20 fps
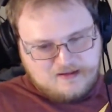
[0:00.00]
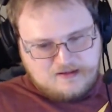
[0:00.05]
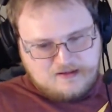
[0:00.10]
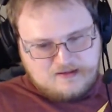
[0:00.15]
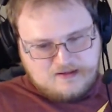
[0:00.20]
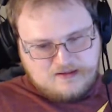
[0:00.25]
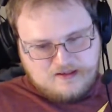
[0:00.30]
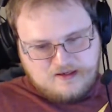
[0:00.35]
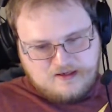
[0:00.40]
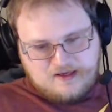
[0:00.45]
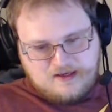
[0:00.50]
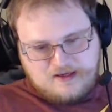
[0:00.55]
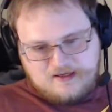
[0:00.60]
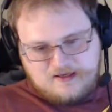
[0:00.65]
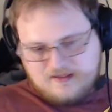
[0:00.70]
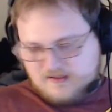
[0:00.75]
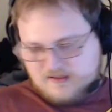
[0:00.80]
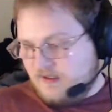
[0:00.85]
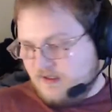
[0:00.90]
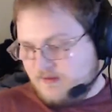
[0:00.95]
today,
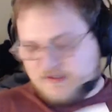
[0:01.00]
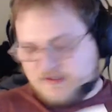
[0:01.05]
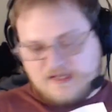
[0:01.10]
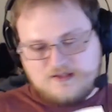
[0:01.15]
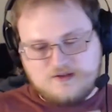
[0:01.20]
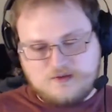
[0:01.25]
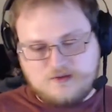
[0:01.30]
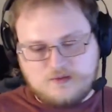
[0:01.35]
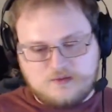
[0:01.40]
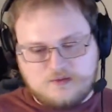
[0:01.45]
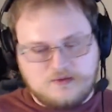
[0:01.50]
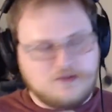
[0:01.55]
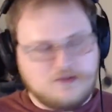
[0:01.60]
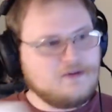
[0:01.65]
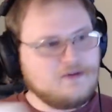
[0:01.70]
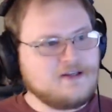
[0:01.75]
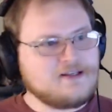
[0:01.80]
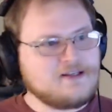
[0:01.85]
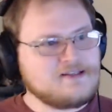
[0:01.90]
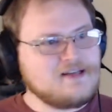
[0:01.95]
and I was actually really,
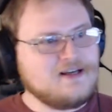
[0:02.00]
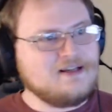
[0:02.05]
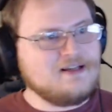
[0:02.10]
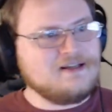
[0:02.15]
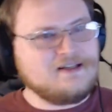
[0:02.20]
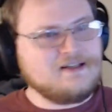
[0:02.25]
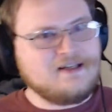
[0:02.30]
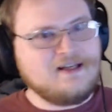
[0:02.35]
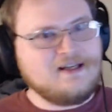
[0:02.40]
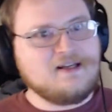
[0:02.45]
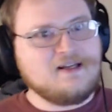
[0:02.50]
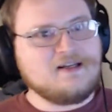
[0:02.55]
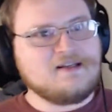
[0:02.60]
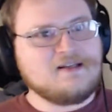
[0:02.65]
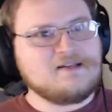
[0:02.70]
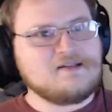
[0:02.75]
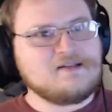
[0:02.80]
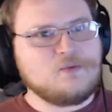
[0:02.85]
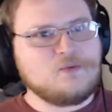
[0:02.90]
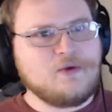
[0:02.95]
really excited to get it
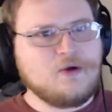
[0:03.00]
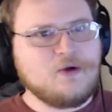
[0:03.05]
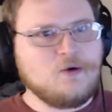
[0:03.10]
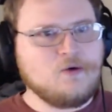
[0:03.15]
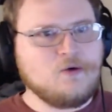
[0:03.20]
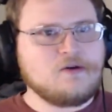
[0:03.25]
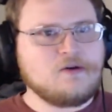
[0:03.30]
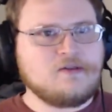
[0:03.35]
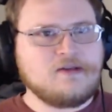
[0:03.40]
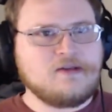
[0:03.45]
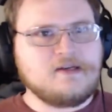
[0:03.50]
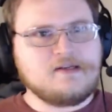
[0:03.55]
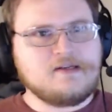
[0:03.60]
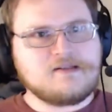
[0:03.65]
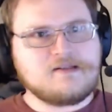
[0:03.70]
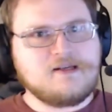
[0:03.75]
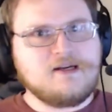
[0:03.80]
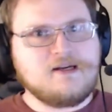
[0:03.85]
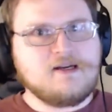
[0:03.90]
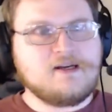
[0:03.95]
because we ordered these
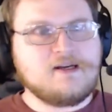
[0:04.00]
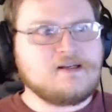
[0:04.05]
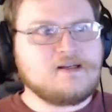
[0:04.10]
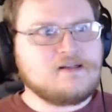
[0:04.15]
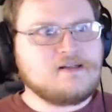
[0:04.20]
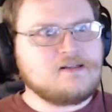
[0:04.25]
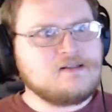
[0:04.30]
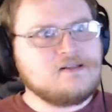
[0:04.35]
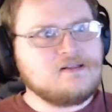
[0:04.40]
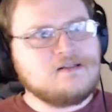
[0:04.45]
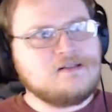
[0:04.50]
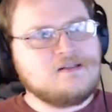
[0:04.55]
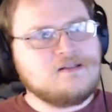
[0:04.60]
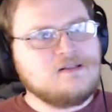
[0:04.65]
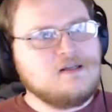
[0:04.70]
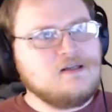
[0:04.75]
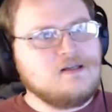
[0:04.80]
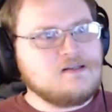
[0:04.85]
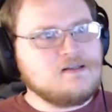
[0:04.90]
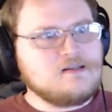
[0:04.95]
like
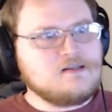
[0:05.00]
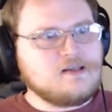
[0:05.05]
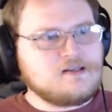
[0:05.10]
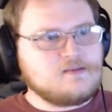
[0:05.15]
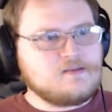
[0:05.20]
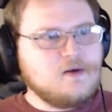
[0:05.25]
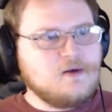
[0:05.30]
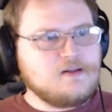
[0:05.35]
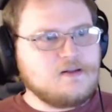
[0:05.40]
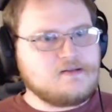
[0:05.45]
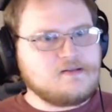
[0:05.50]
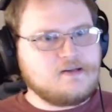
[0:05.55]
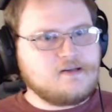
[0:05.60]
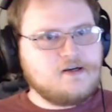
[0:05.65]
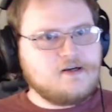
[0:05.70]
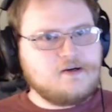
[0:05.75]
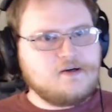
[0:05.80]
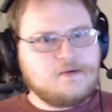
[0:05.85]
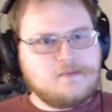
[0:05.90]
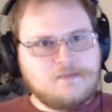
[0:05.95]
6 months
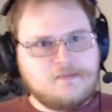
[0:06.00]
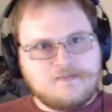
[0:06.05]
ago,